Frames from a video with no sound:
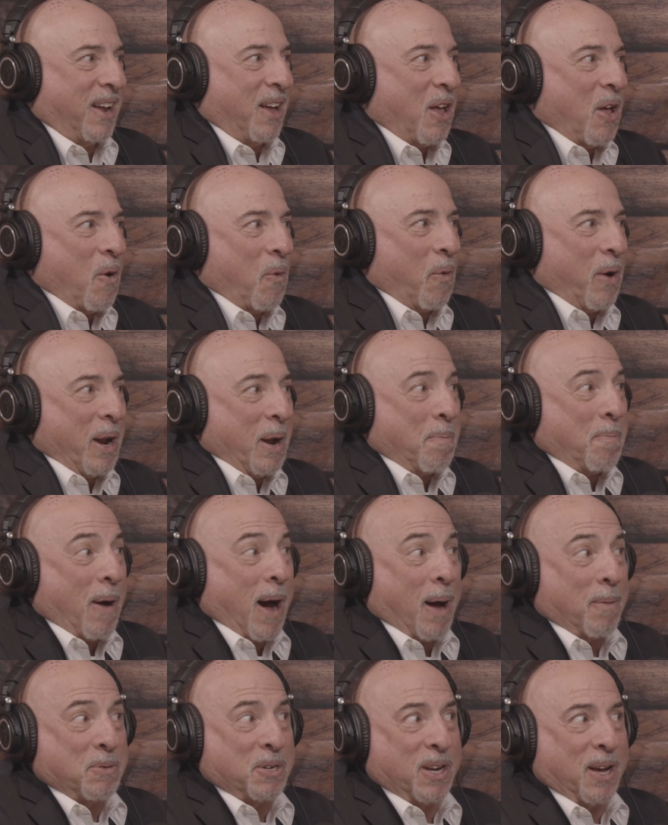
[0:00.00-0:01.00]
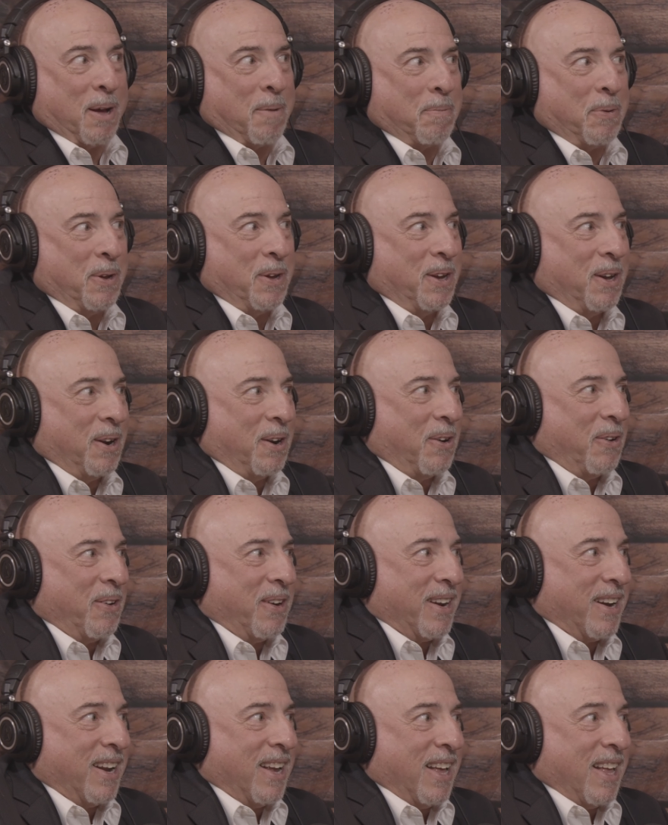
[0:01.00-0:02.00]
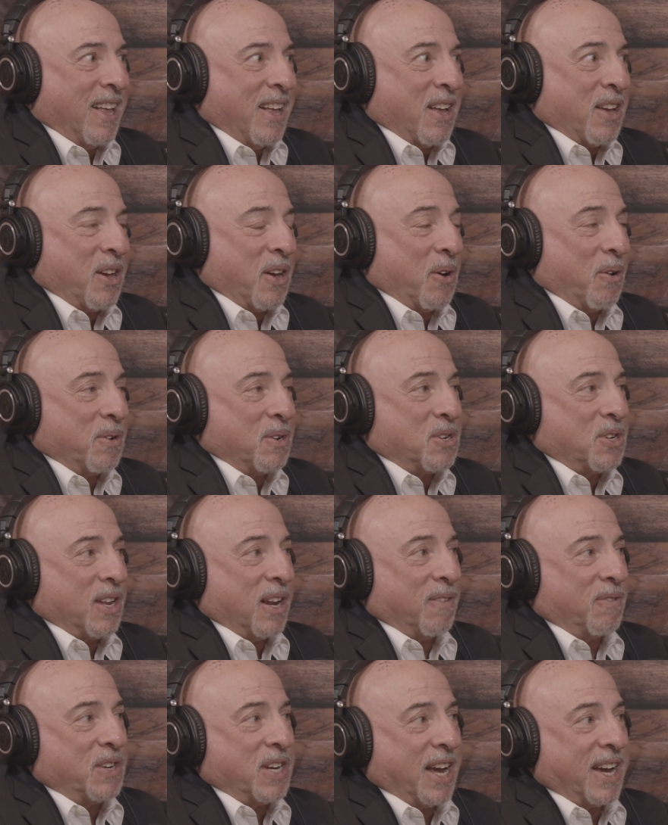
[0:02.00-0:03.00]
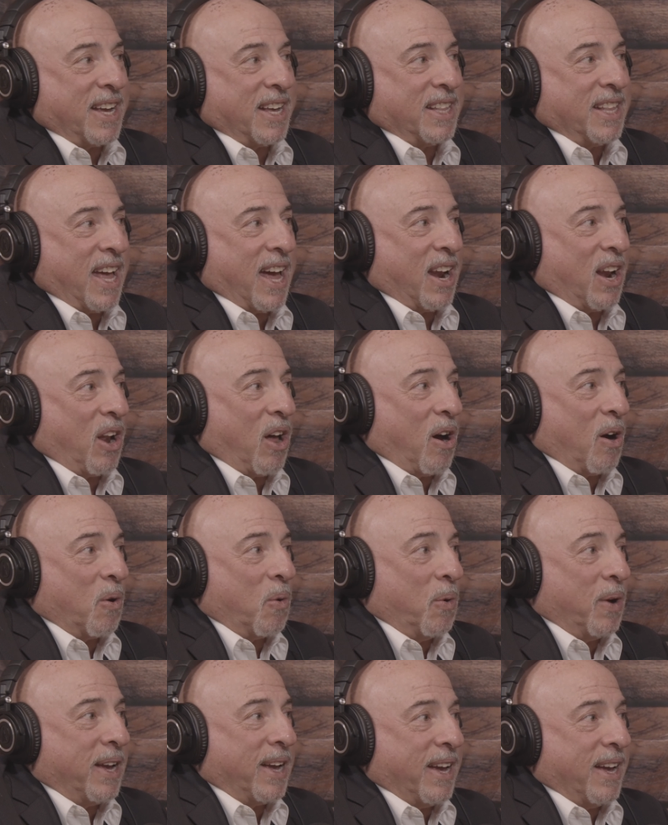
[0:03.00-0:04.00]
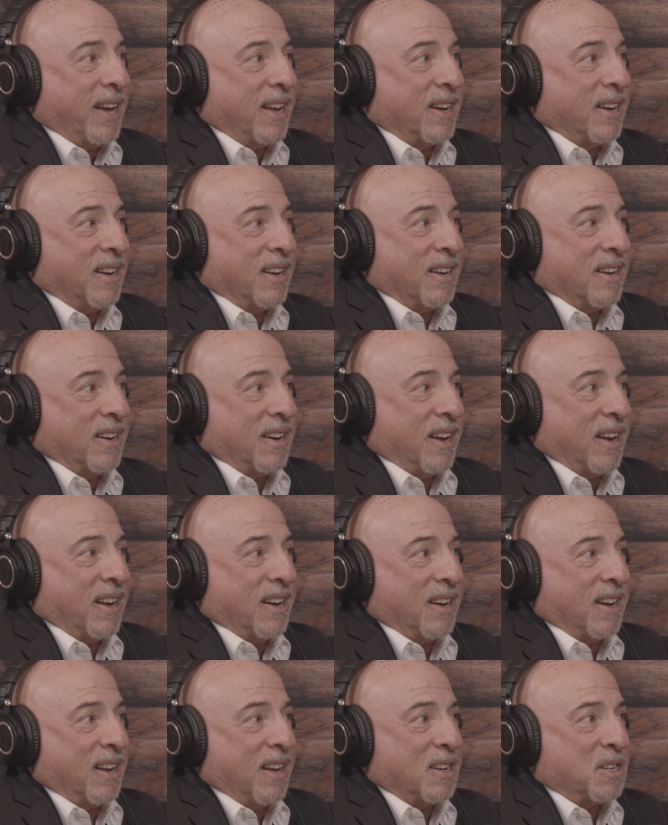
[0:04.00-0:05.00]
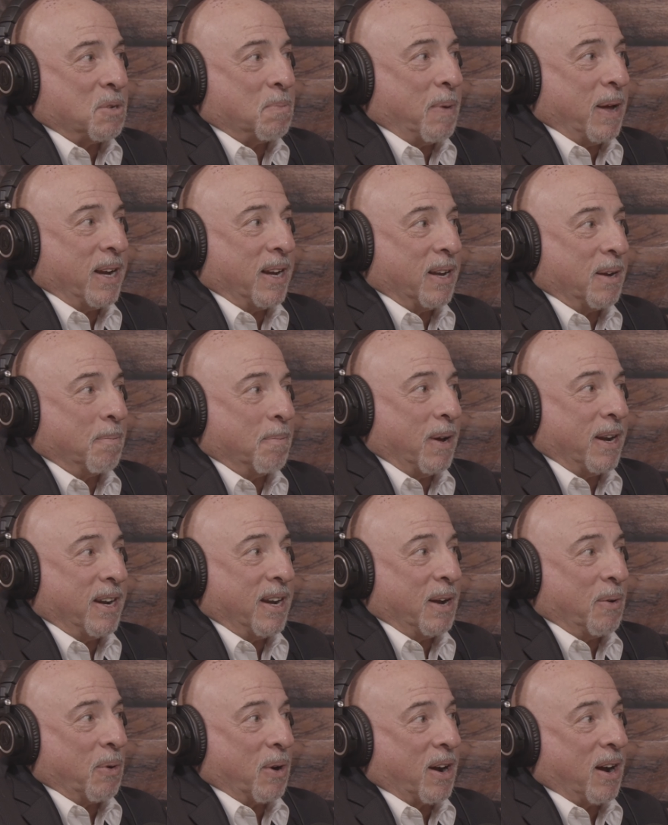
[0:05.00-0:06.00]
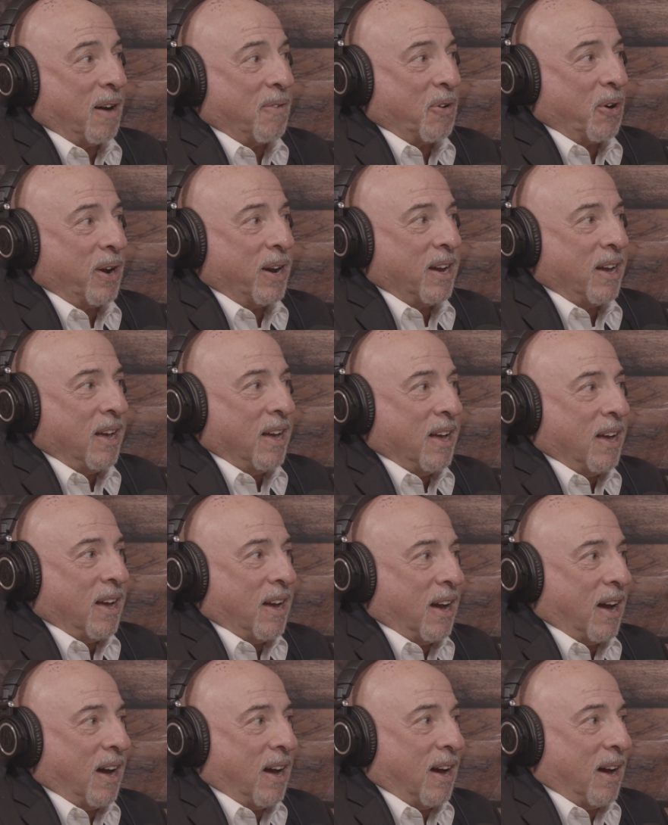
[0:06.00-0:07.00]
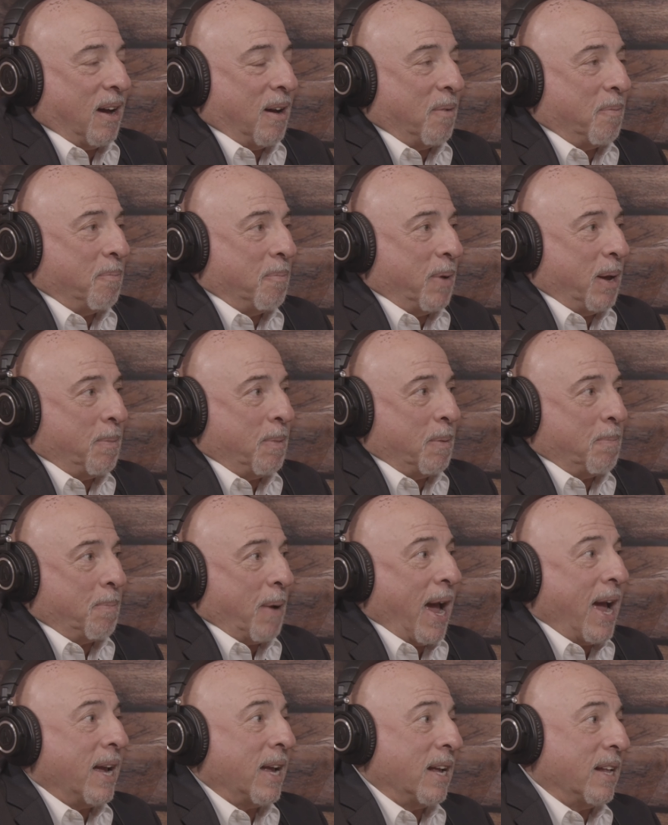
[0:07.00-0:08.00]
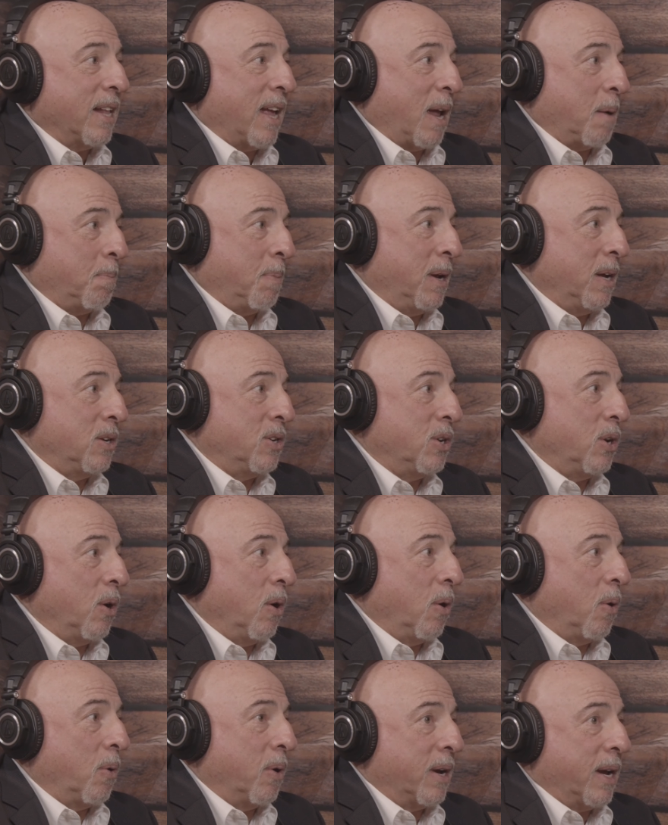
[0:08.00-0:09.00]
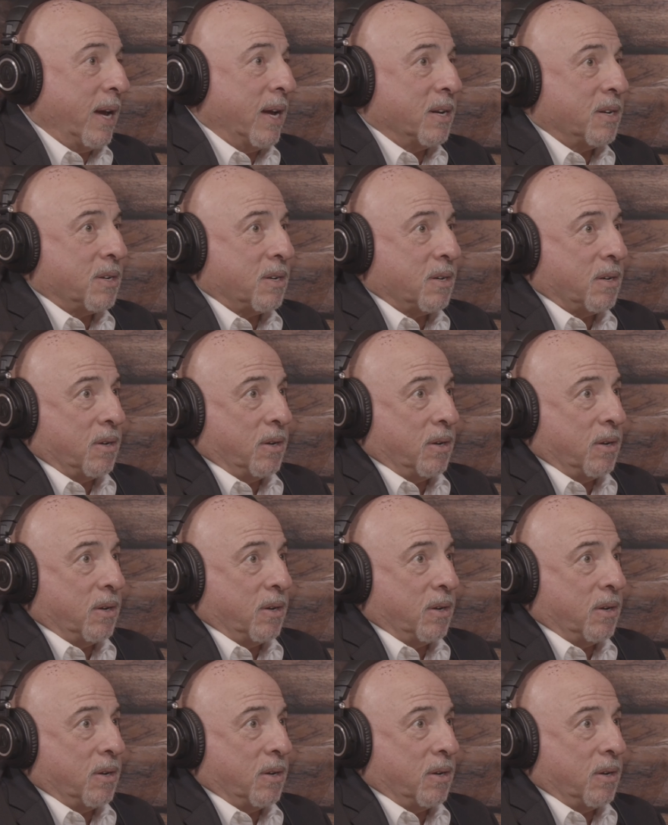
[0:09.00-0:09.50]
when it pops up, and instead of taking that long weekend and spending Monday recovering, maybe banking that PTO against